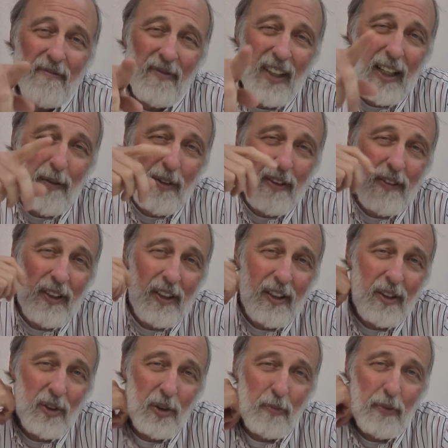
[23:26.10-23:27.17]
How many of you know
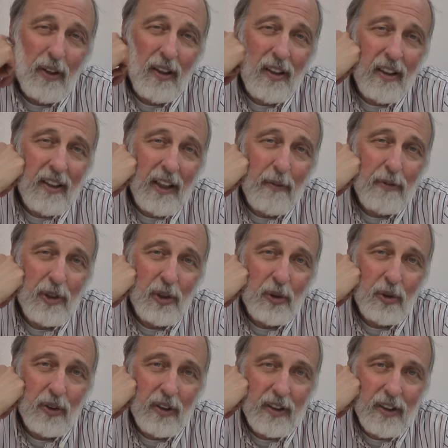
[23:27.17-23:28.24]
who Paula
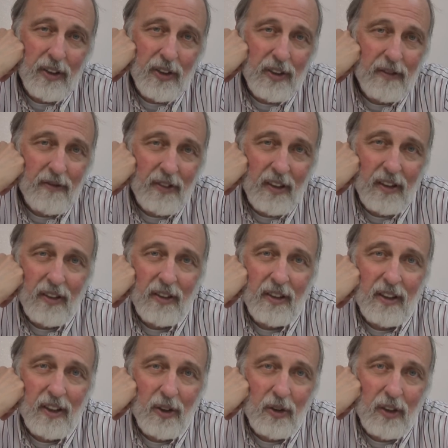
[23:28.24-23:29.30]
Abdul is? If you don't
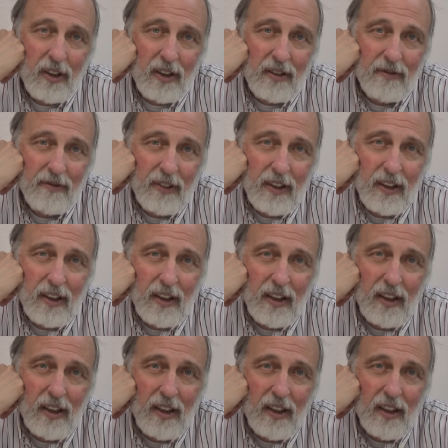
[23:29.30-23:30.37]
know her,
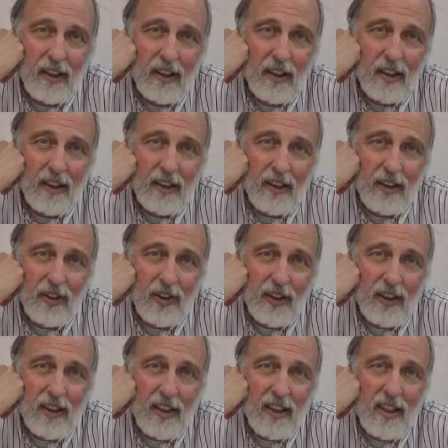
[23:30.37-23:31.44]

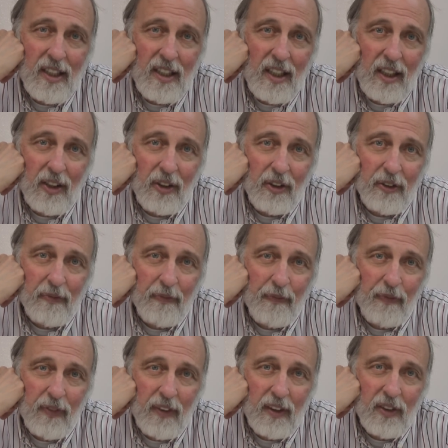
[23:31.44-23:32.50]
she's a singer,
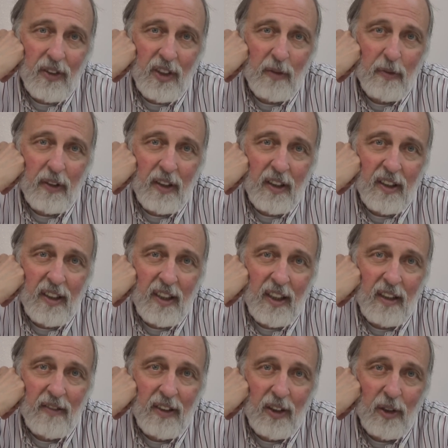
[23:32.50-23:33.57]
and she's been on
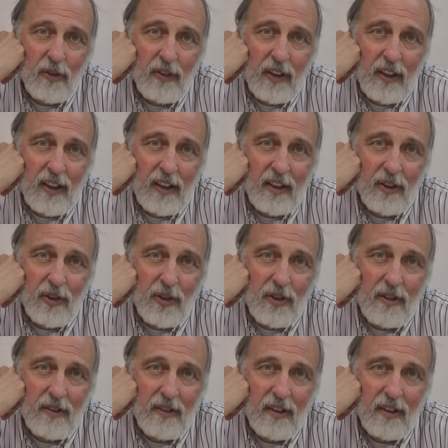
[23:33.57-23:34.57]
TV over the years.